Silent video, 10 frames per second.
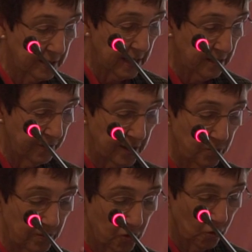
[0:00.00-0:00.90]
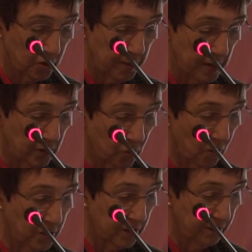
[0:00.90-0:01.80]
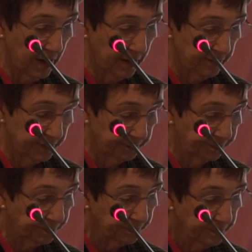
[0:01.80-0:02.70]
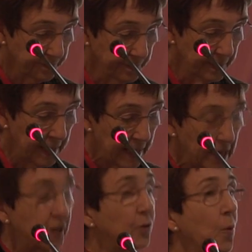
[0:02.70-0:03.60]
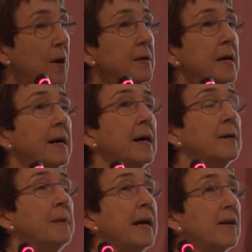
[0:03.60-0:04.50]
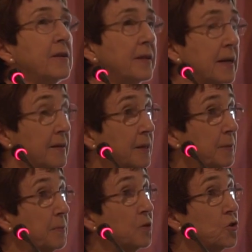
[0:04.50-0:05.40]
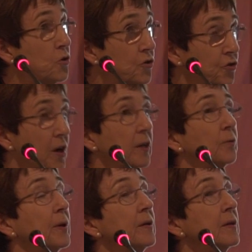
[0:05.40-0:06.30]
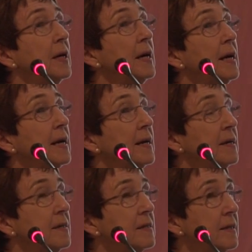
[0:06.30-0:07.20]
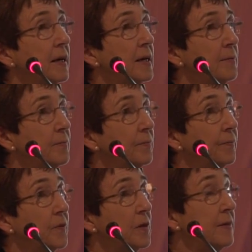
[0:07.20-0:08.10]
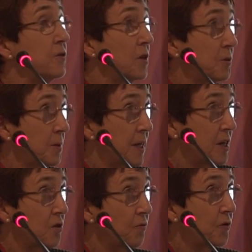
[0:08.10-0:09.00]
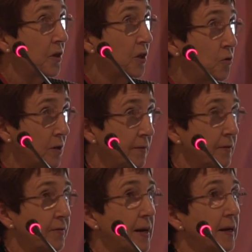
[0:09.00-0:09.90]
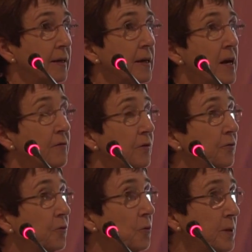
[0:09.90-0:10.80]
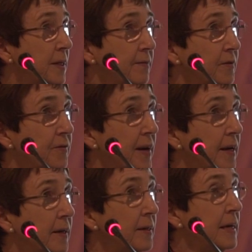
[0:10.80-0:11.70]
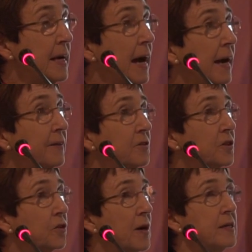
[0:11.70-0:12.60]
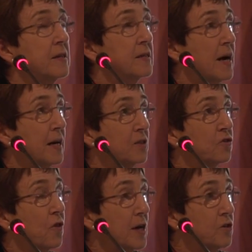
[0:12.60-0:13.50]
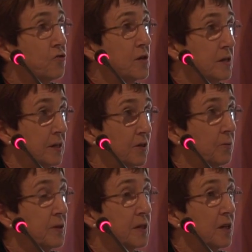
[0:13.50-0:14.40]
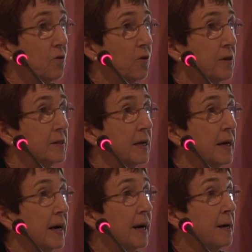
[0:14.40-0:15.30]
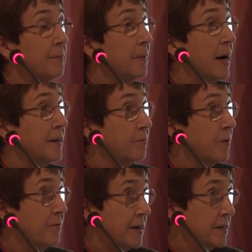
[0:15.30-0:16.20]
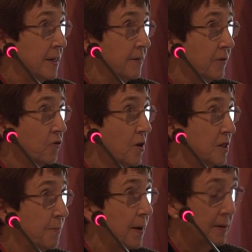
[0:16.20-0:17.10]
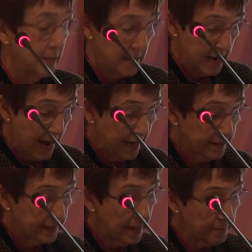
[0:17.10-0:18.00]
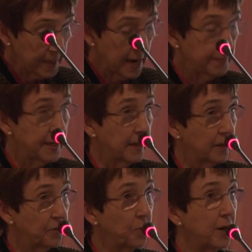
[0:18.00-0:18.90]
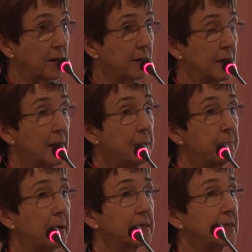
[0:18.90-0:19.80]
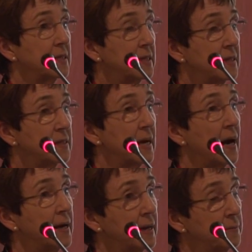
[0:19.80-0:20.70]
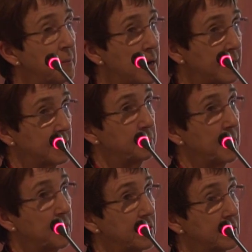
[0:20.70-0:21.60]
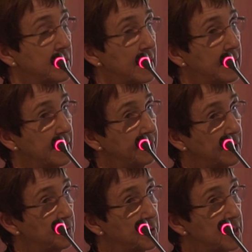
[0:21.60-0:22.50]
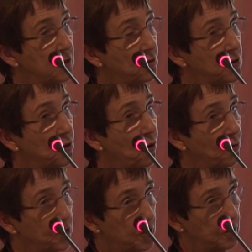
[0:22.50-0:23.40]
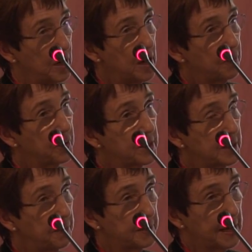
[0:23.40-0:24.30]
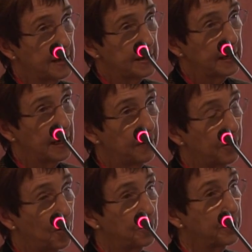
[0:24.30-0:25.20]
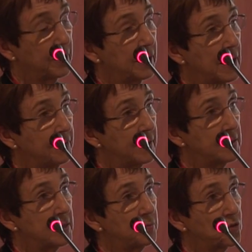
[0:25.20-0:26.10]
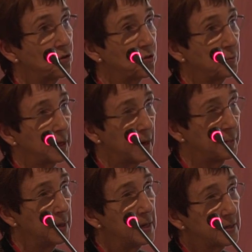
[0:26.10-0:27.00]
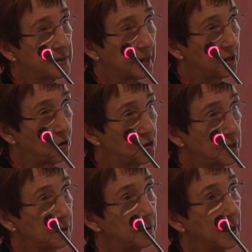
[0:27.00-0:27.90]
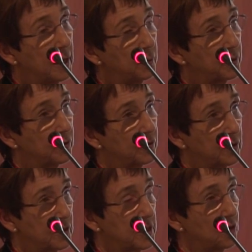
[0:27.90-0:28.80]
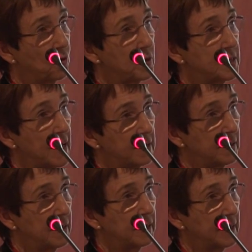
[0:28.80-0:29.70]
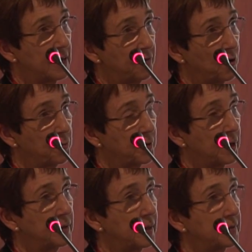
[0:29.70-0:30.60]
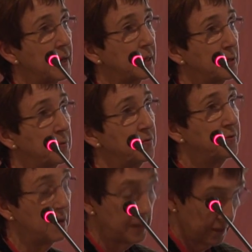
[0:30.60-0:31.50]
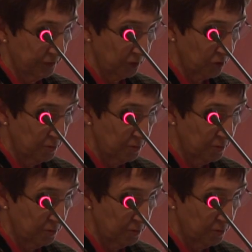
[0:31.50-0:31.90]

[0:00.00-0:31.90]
side effects, we've talked about quality of life. The one area that I think people do struggle with is liver transplantation for acute liver failure, for fulminant liver failure, and there's a great desire to try and treat it with steroids and prevent a liver transplant. And sometimes that can work, but it is, in my experience, giving them steroids often precipitates encephalopathy, and I've had some children become psychotic with the steroids and encephalopathy, and that can be very difficult to